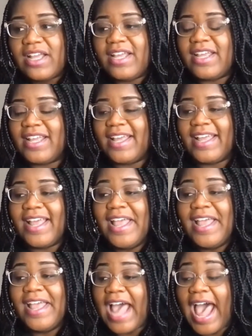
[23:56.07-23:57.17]
I,
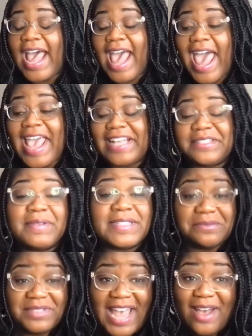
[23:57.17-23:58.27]
I, had spent
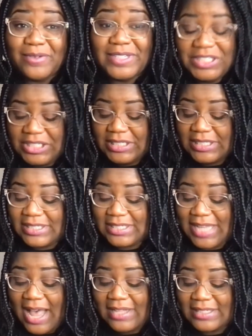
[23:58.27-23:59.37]
some time with Jesus
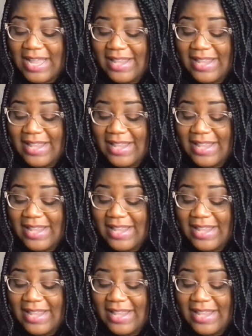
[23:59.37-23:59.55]
because I was like,